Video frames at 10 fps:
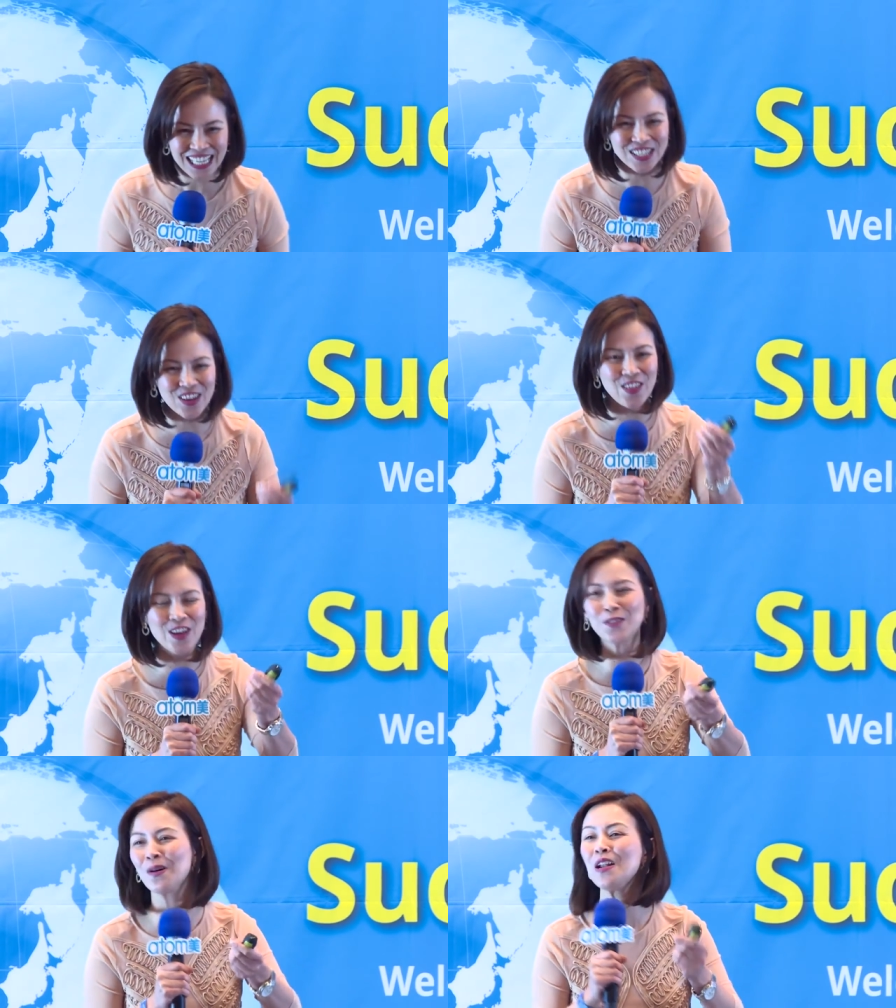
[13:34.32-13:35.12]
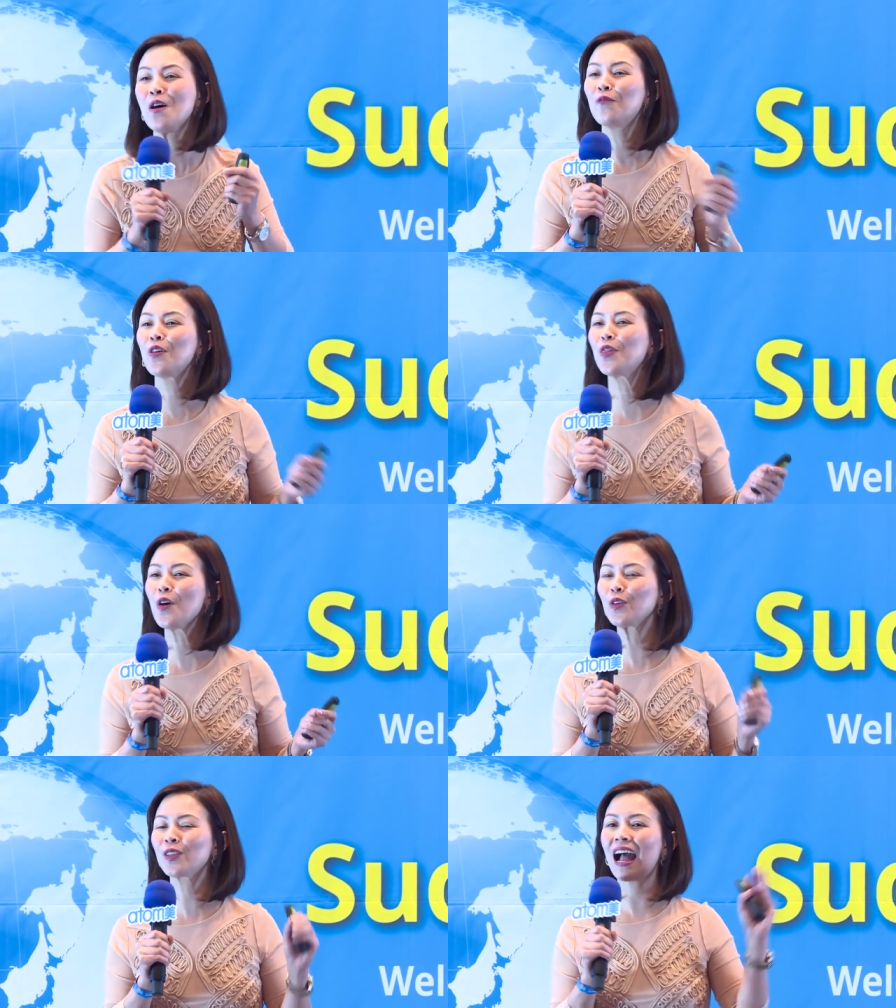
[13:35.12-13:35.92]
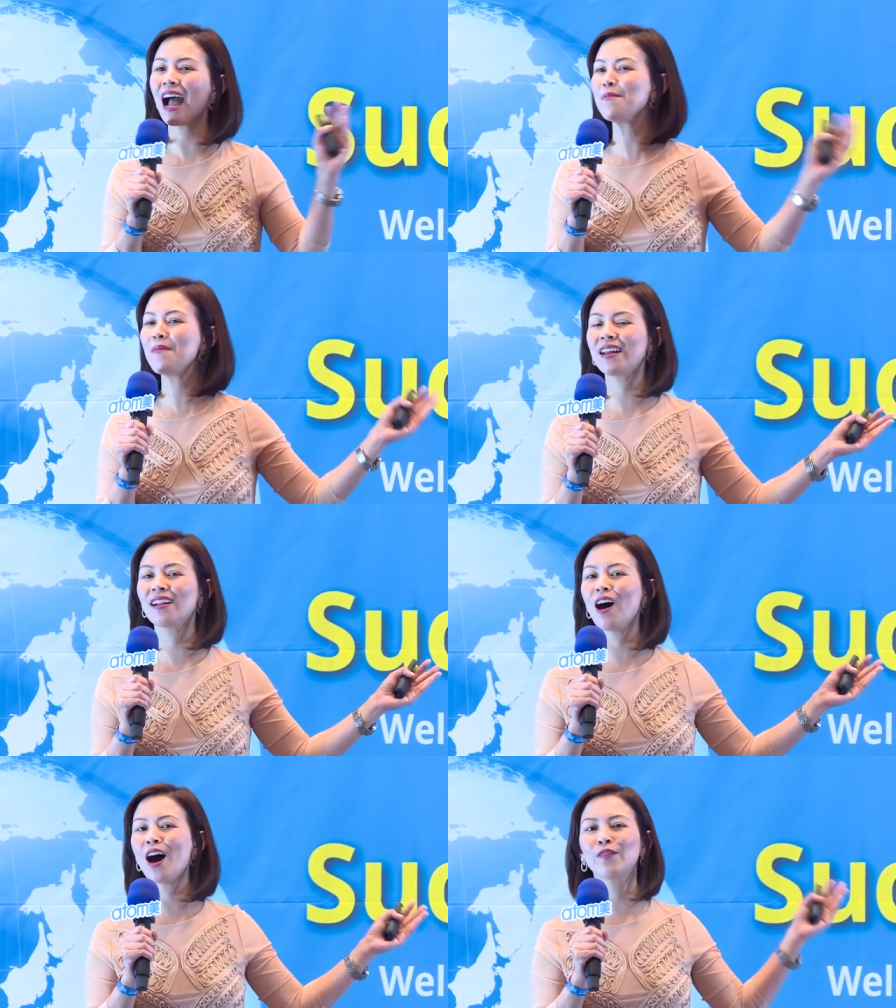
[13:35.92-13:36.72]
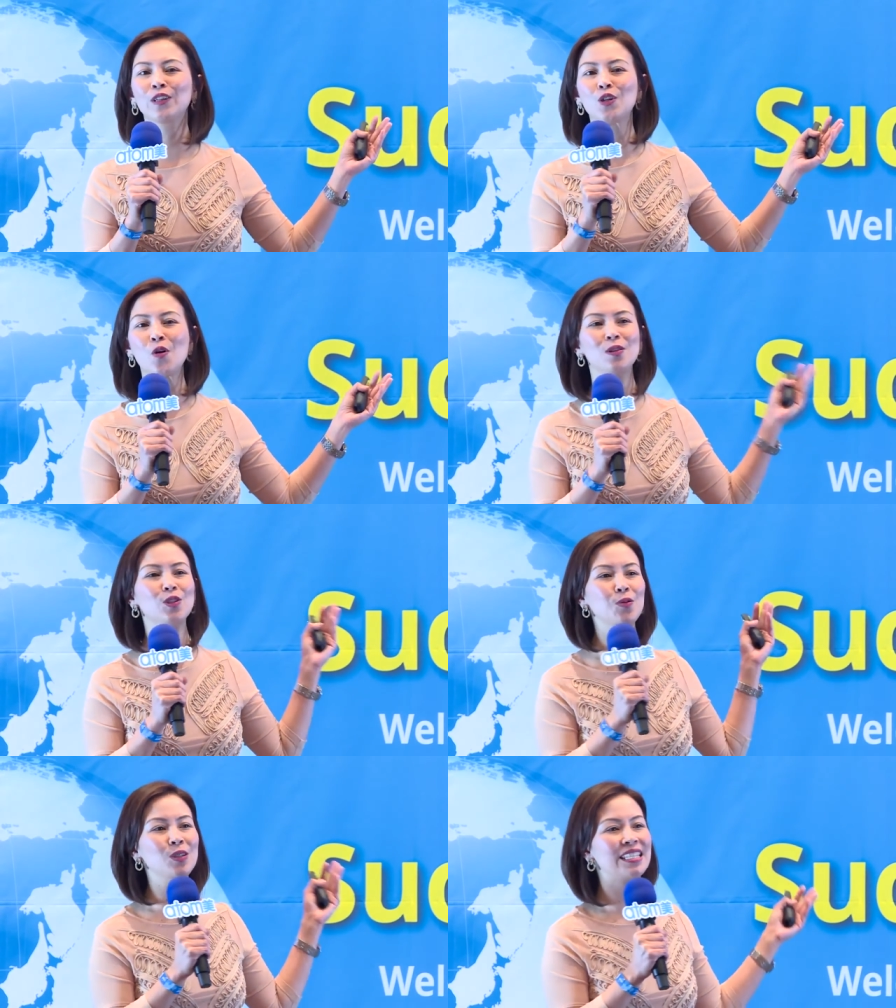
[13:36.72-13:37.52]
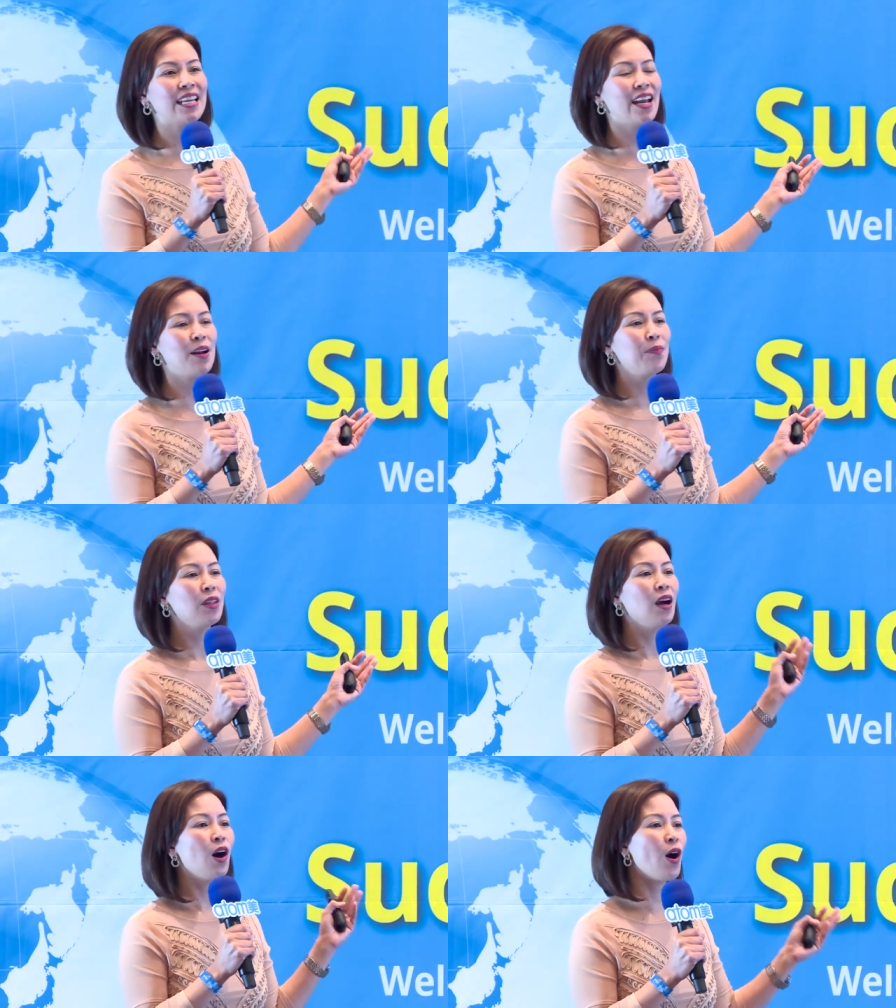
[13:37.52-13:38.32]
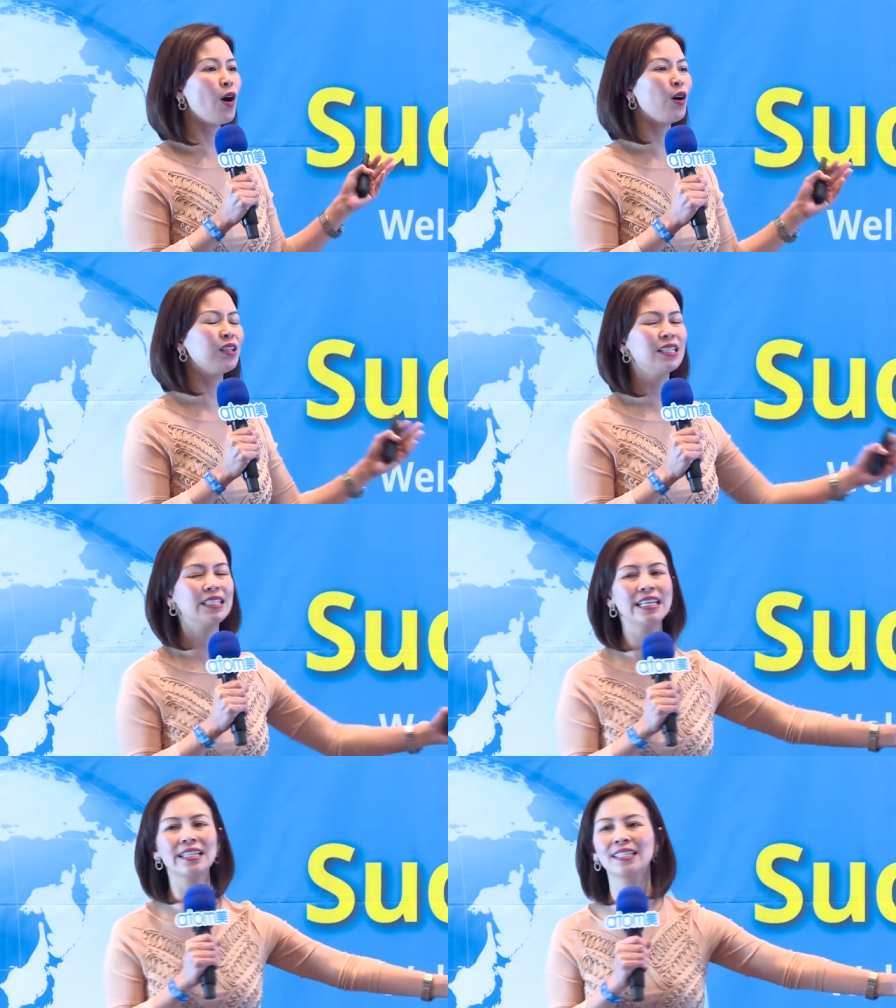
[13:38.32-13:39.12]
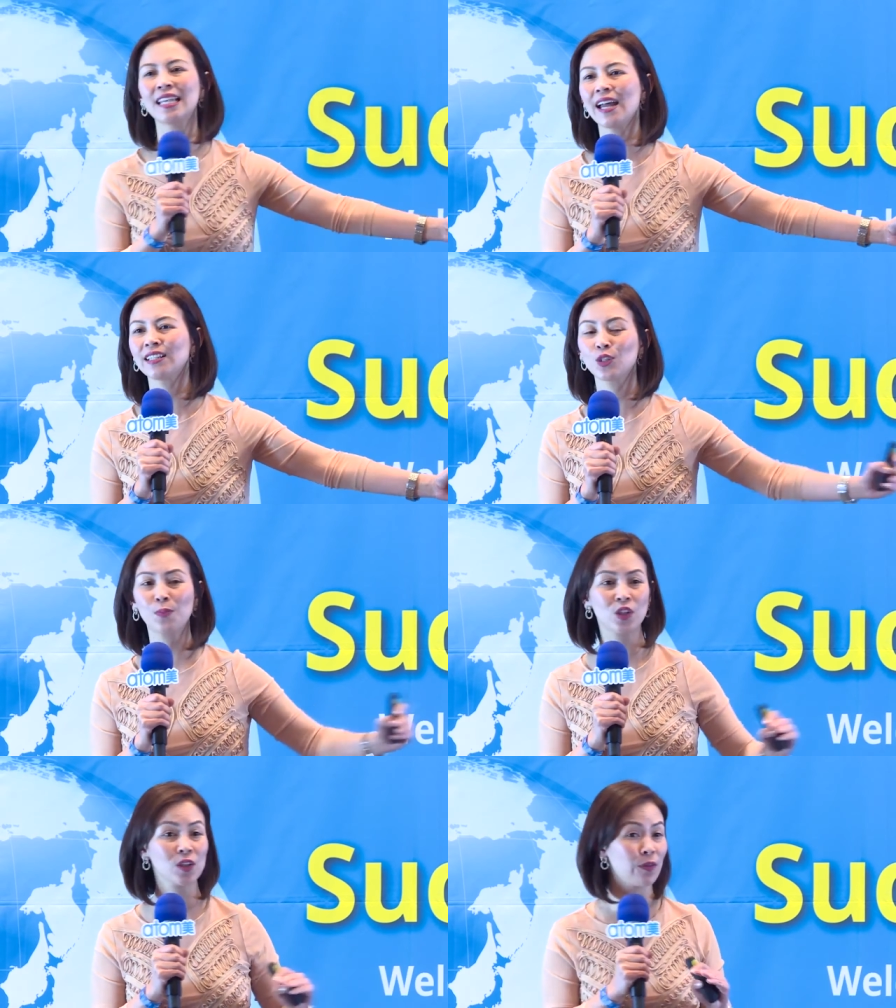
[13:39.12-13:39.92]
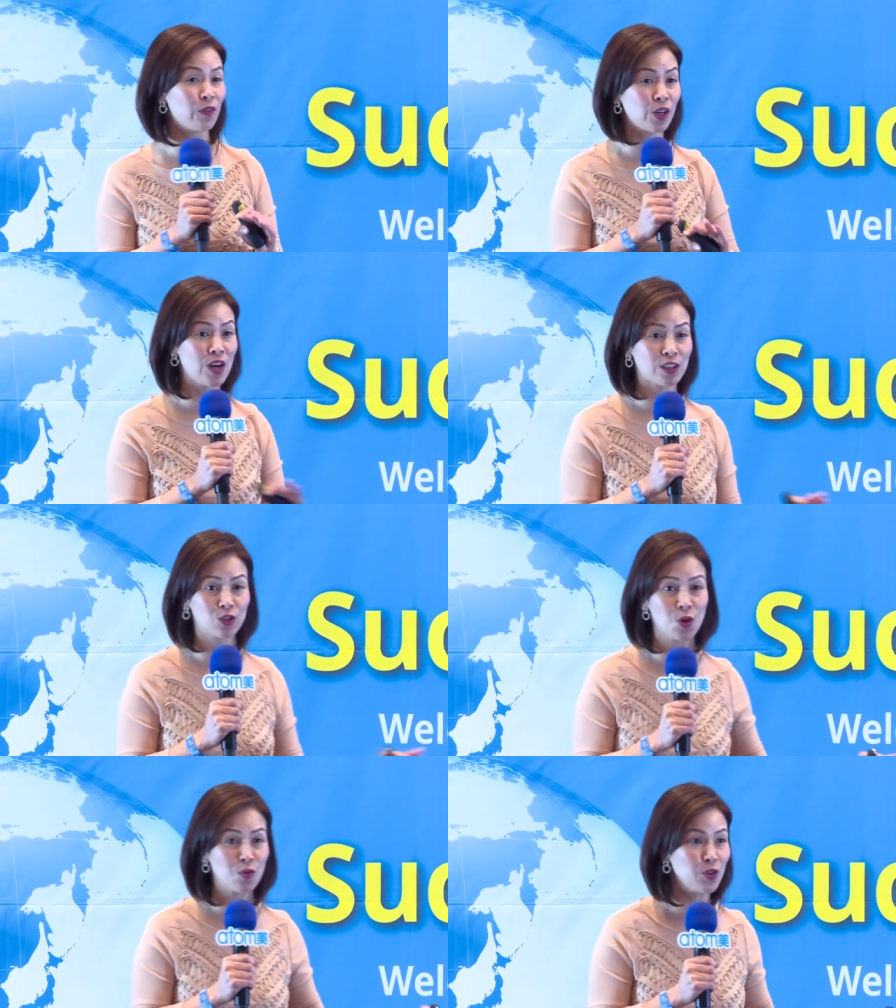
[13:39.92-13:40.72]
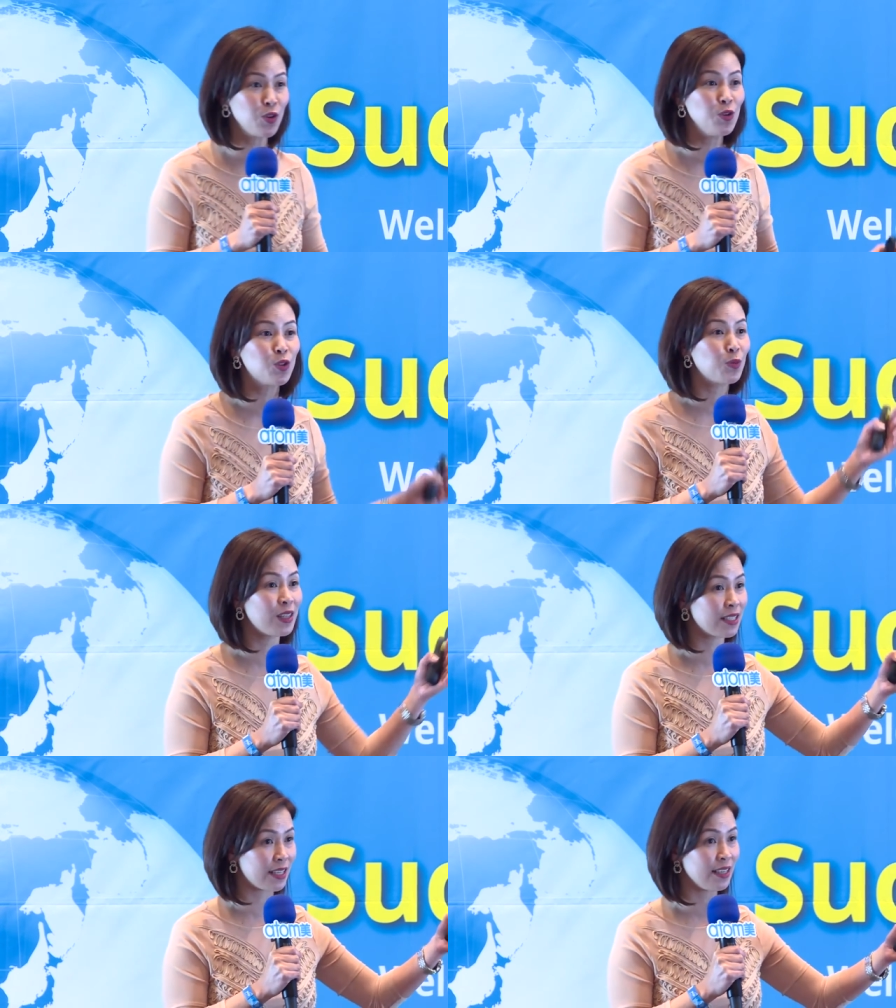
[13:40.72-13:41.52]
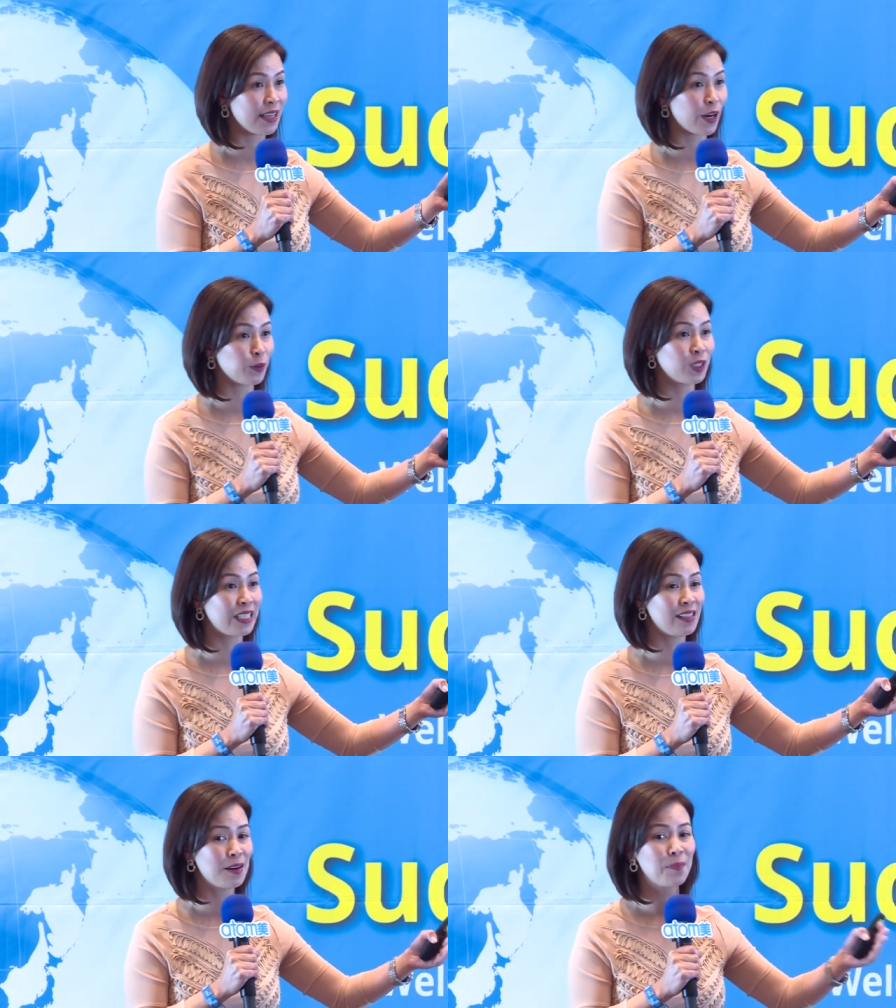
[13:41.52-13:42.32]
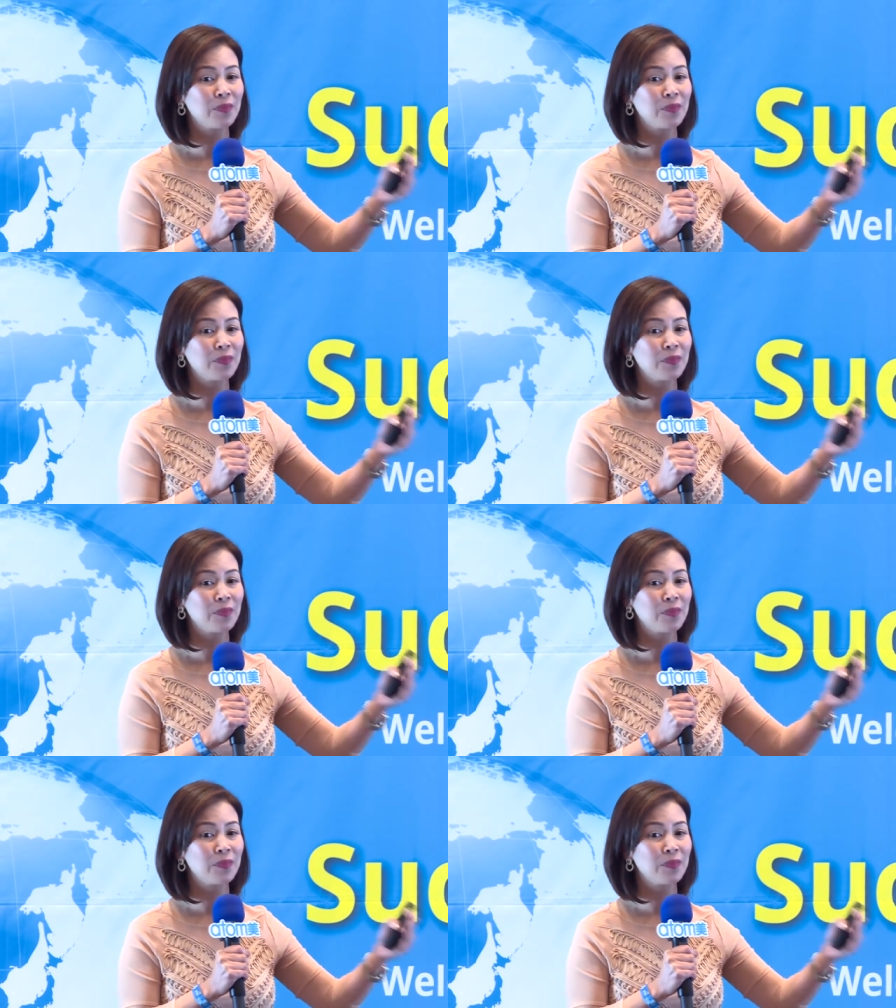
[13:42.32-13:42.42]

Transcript: So this one, for those that I met a lot of Atomians who would say, oh, the six set, especially if they're not so used with the skincare routine,